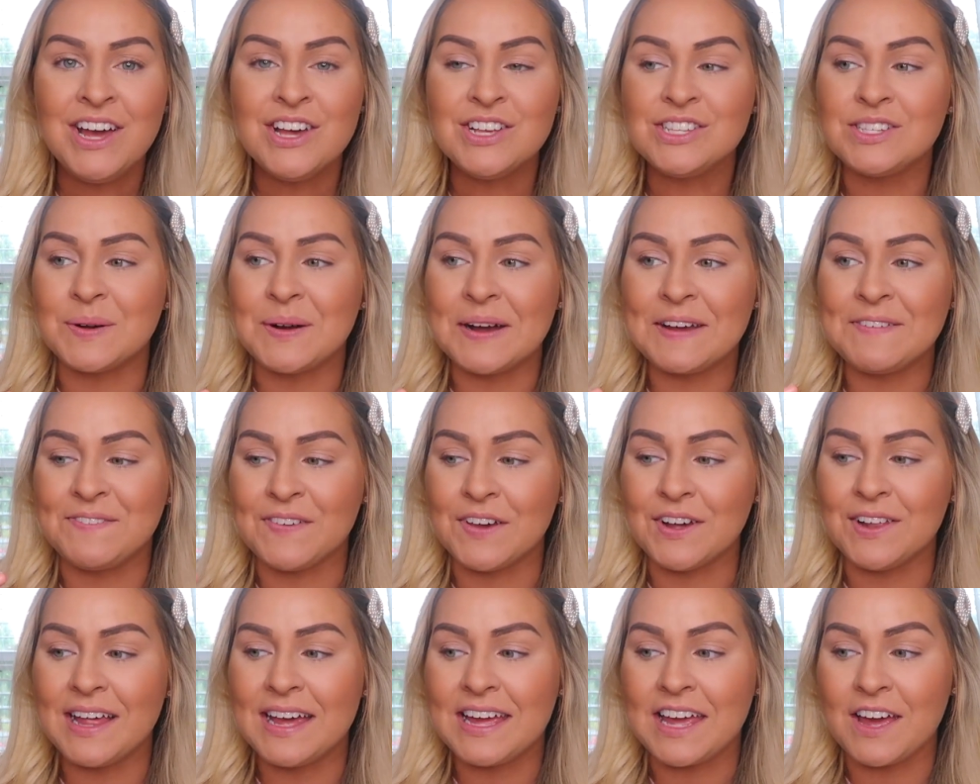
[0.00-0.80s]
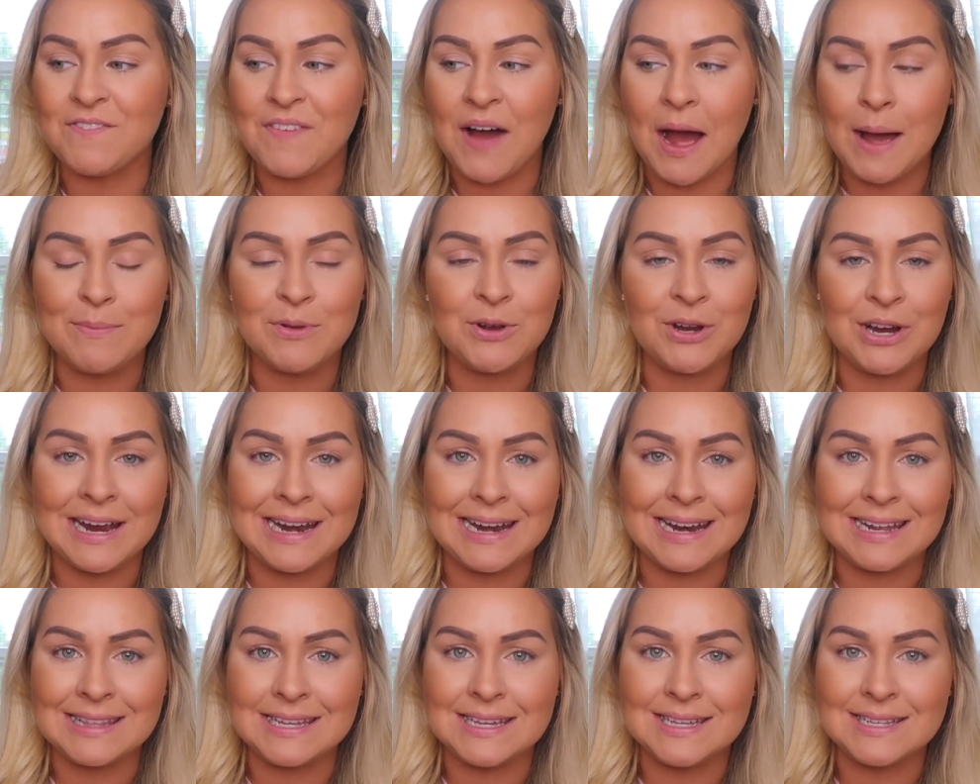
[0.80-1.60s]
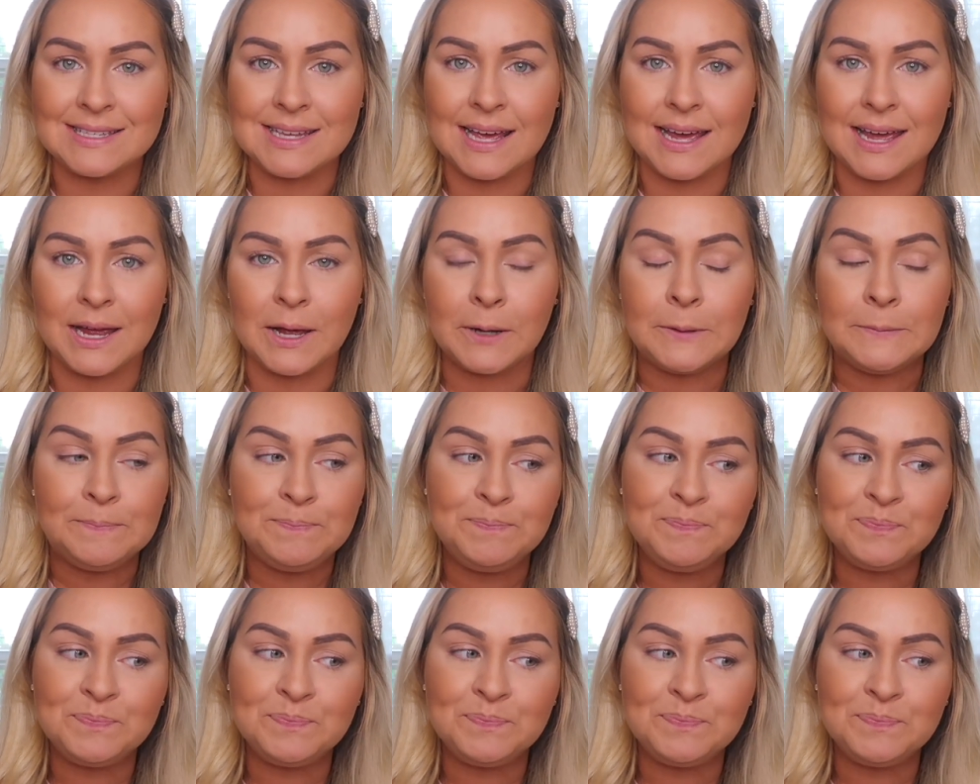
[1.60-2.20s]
So I feel like if I'm creating these like